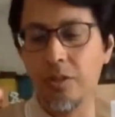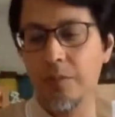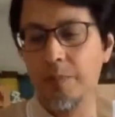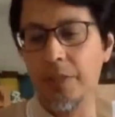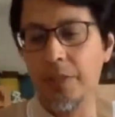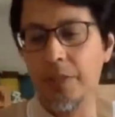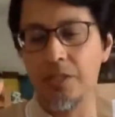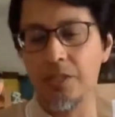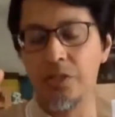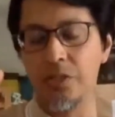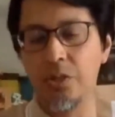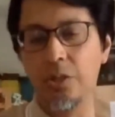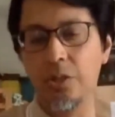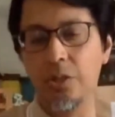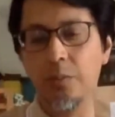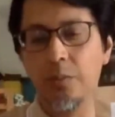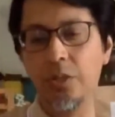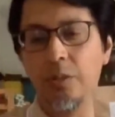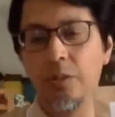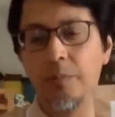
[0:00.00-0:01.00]
company,
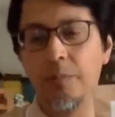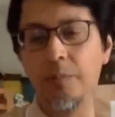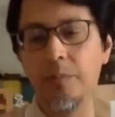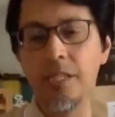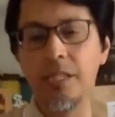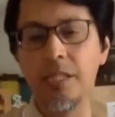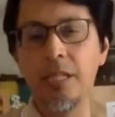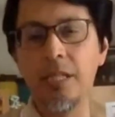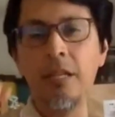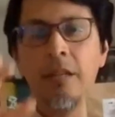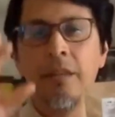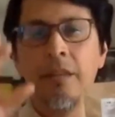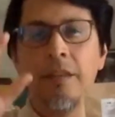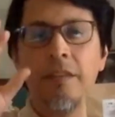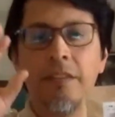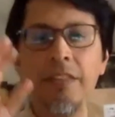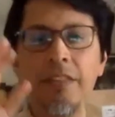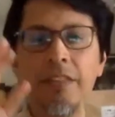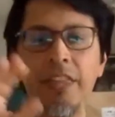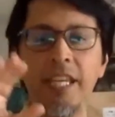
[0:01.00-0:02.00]
Sonomono means
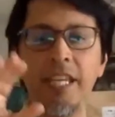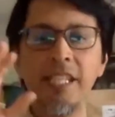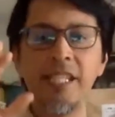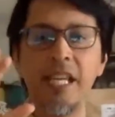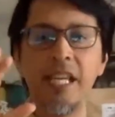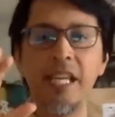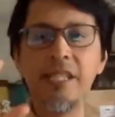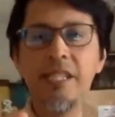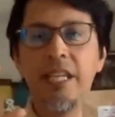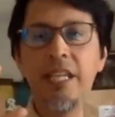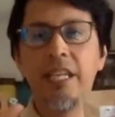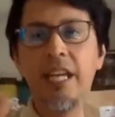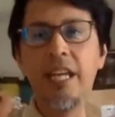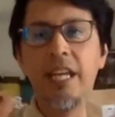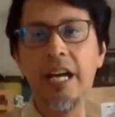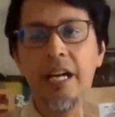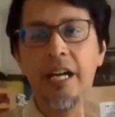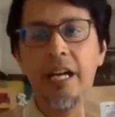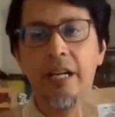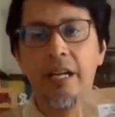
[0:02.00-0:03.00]
things as they
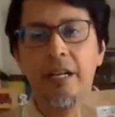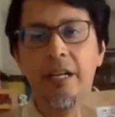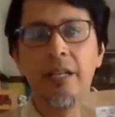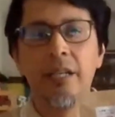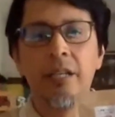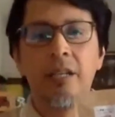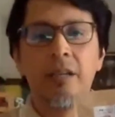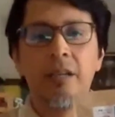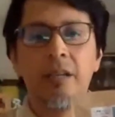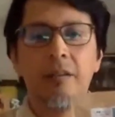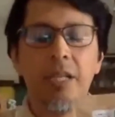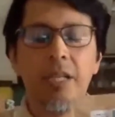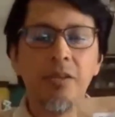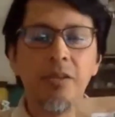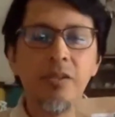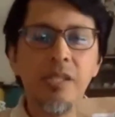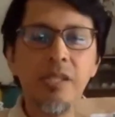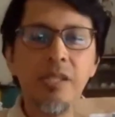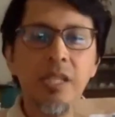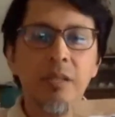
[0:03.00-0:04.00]
are. What
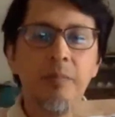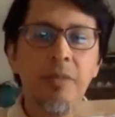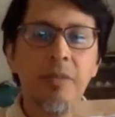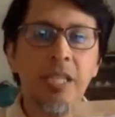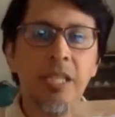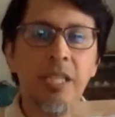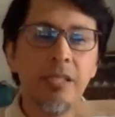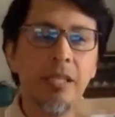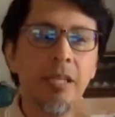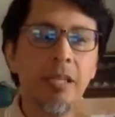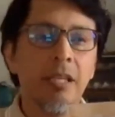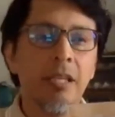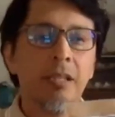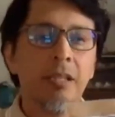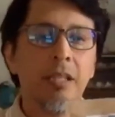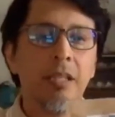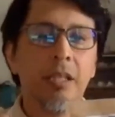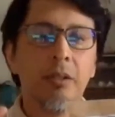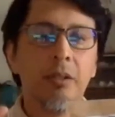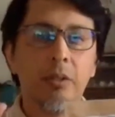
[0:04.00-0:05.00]
does it mean?
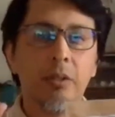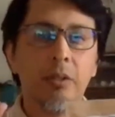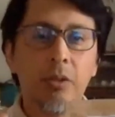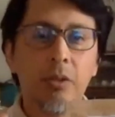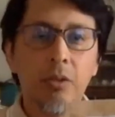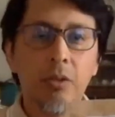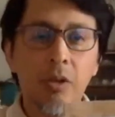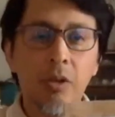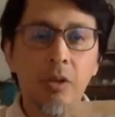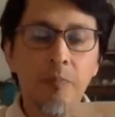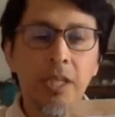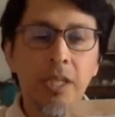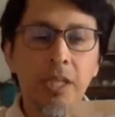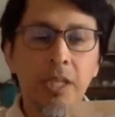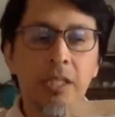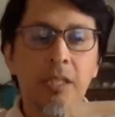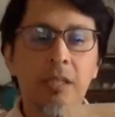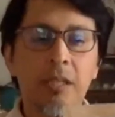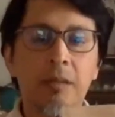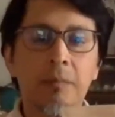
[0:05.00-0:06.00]
That the
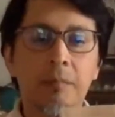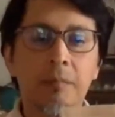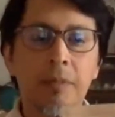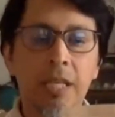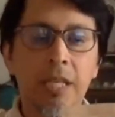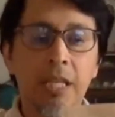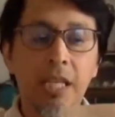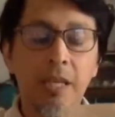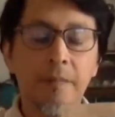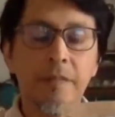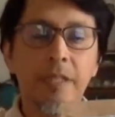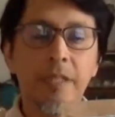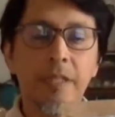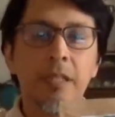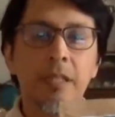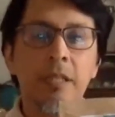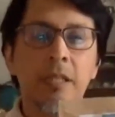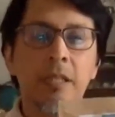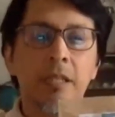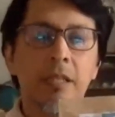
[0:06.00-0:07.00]
company
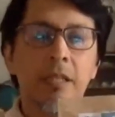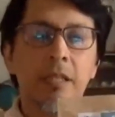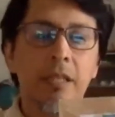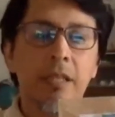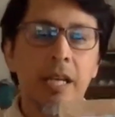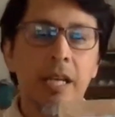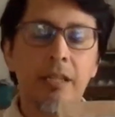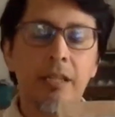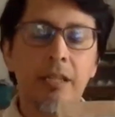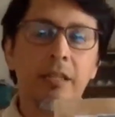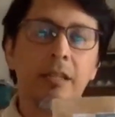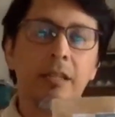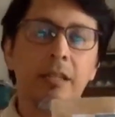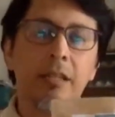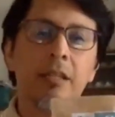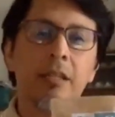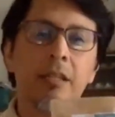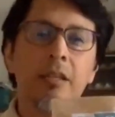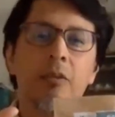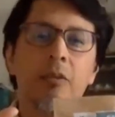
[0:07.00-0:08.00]
believes that
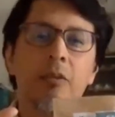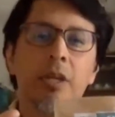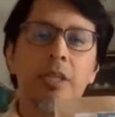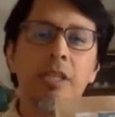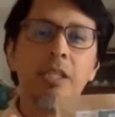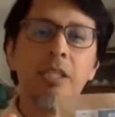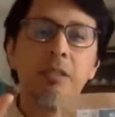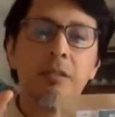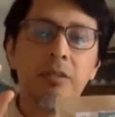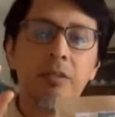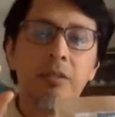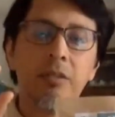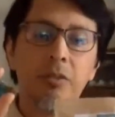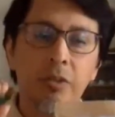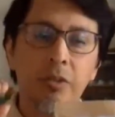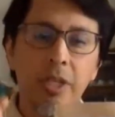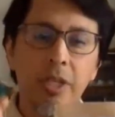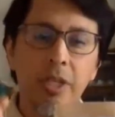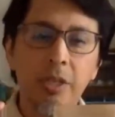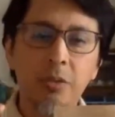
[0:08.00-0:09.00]
what is
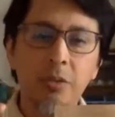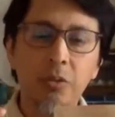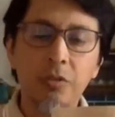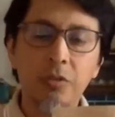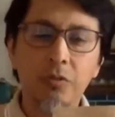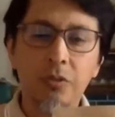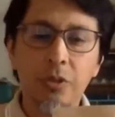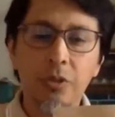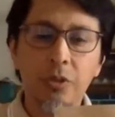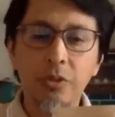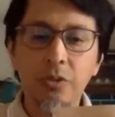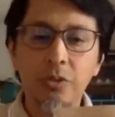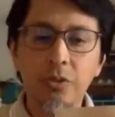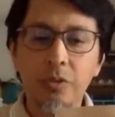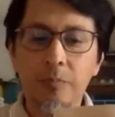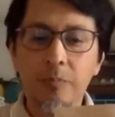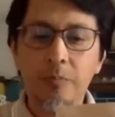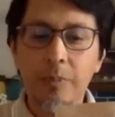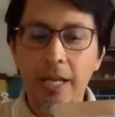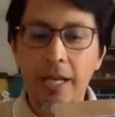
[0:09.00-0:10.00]
really good for
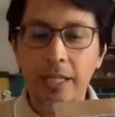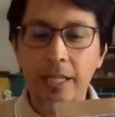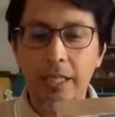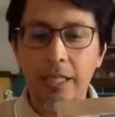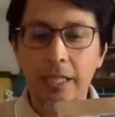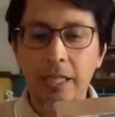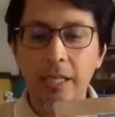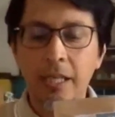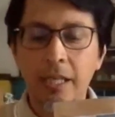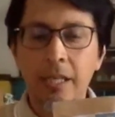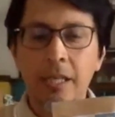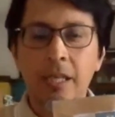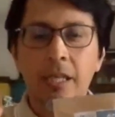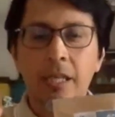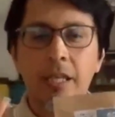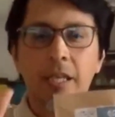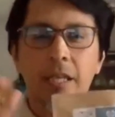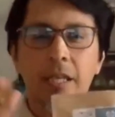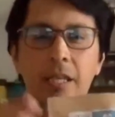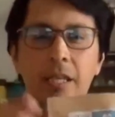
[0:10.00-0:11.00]
your body
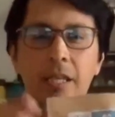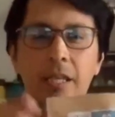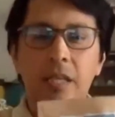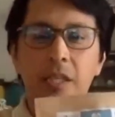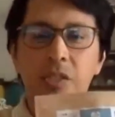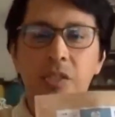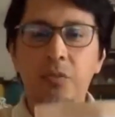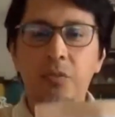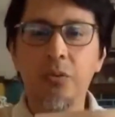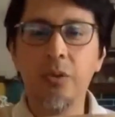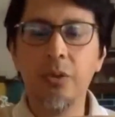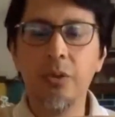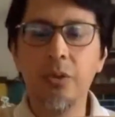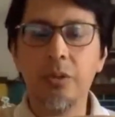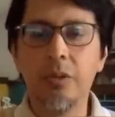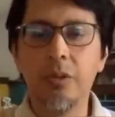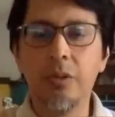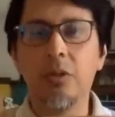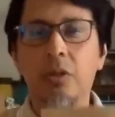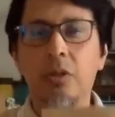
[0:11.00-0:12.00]
is
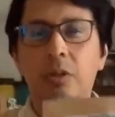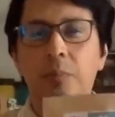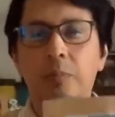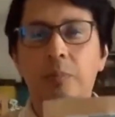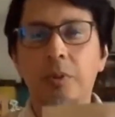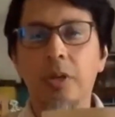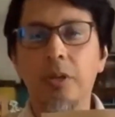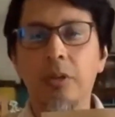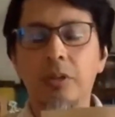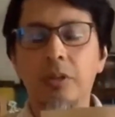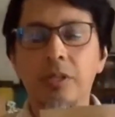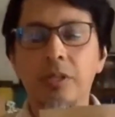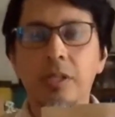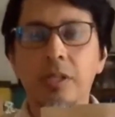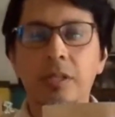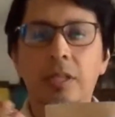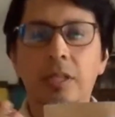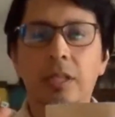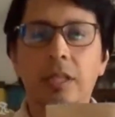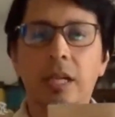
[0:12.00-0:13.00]
food or
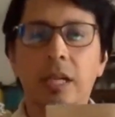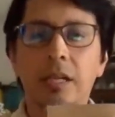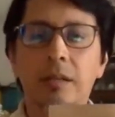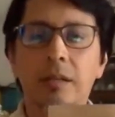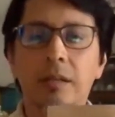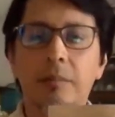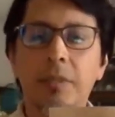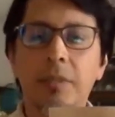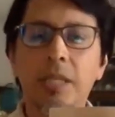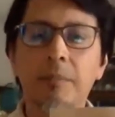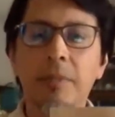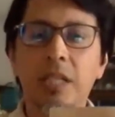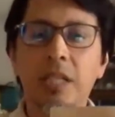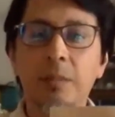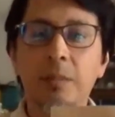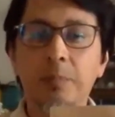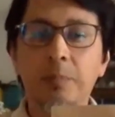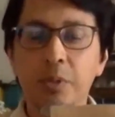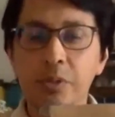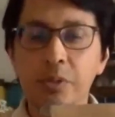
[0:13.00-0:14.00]
products that are
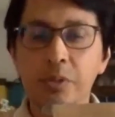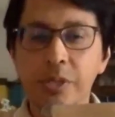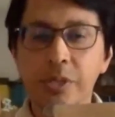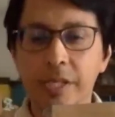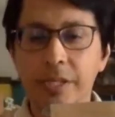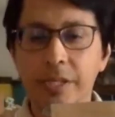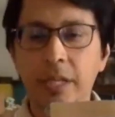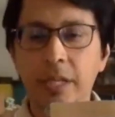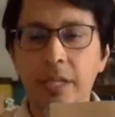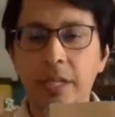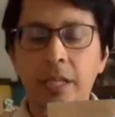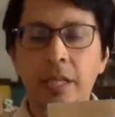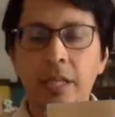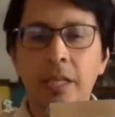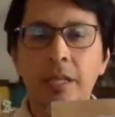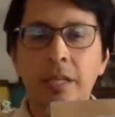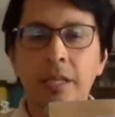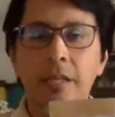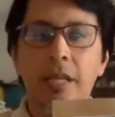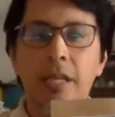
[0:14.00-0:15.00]
minimally processed,
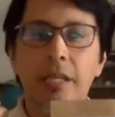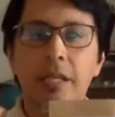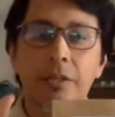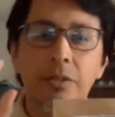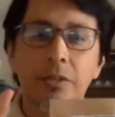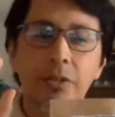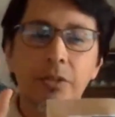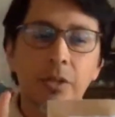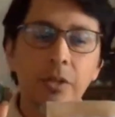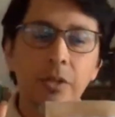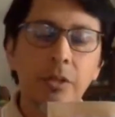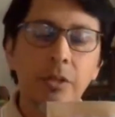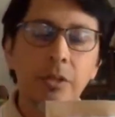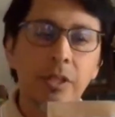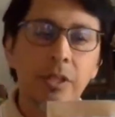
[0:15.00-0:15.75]
that don't